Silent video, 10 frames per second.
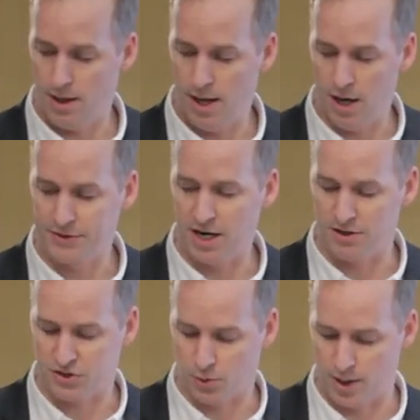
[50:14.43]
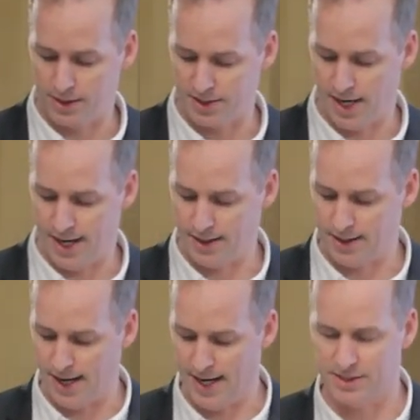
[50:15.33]
healthcare stories, I,
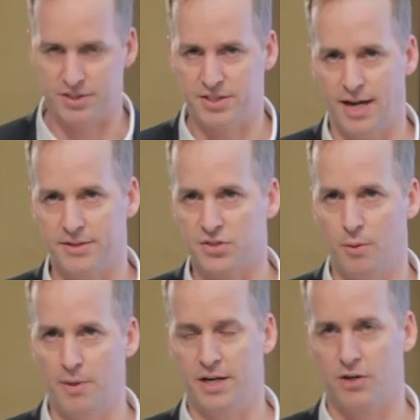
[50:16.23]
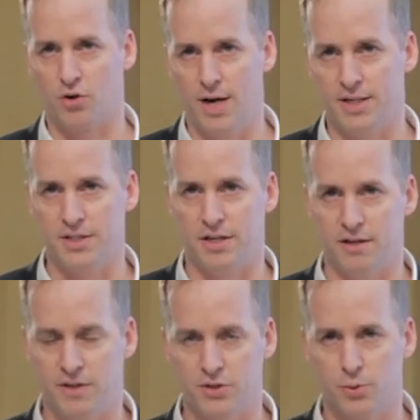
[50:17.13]
I just had so many crazy
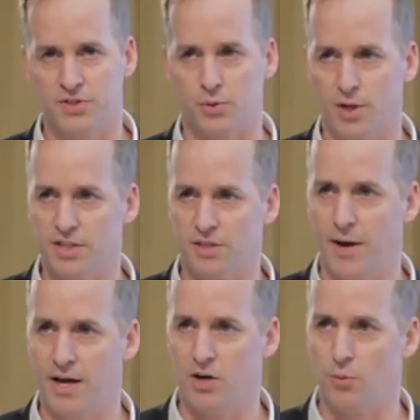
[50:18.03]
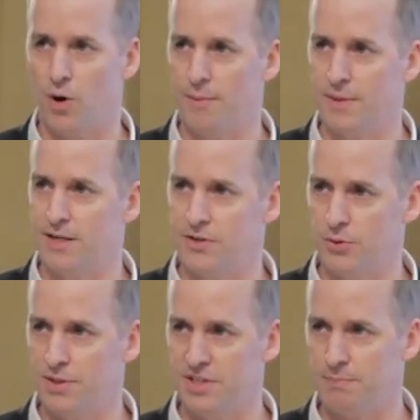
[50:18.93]
individual stories, and my editor wanted me to
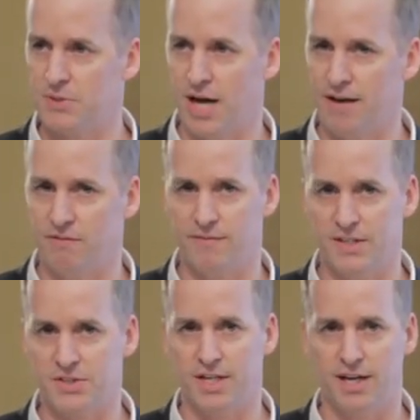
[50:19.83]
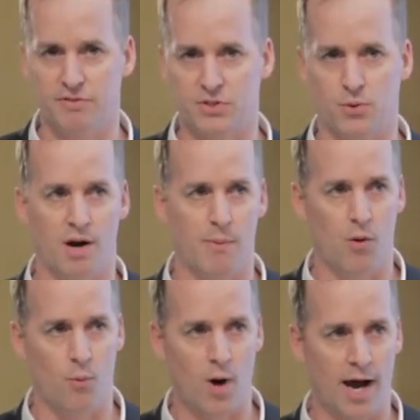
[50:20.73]
do a deep dive investigative story
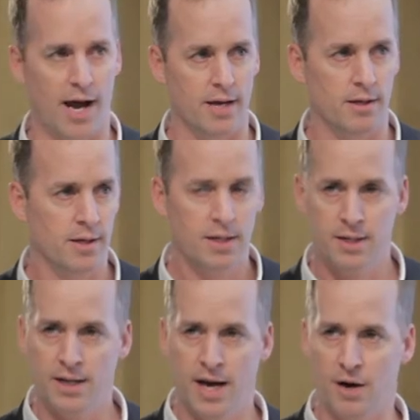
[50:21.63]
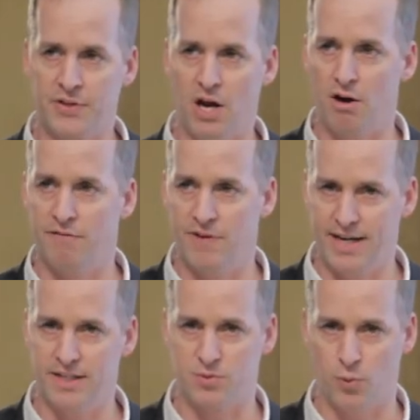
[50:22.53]
about why healthcare in
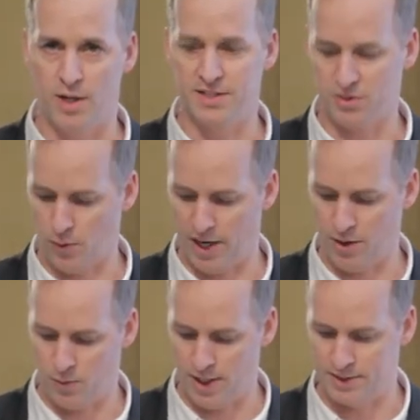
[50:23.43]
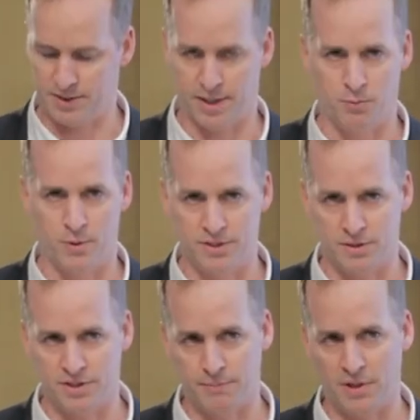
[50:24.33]
Vegas was the way it was. Like, was there
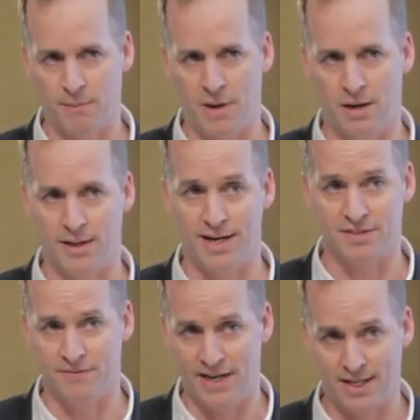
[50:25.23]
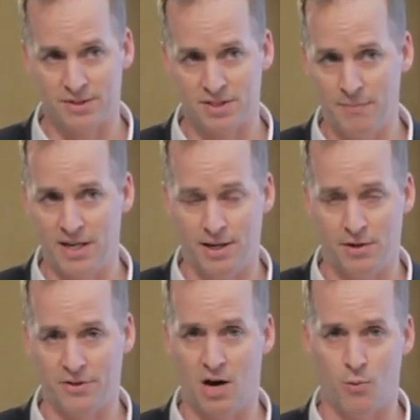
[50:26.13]
something about Las Vegas that made the
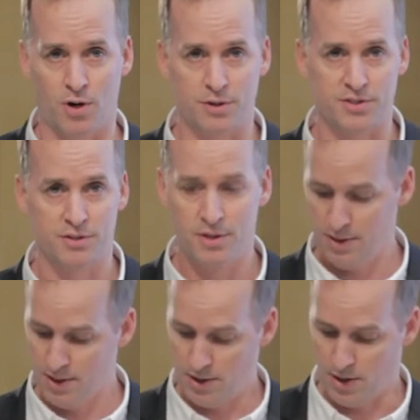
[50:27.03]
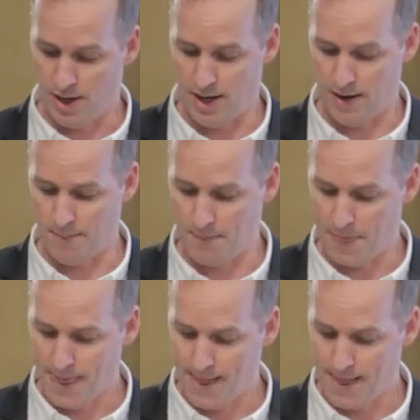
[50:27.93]
healthcare worse? Um,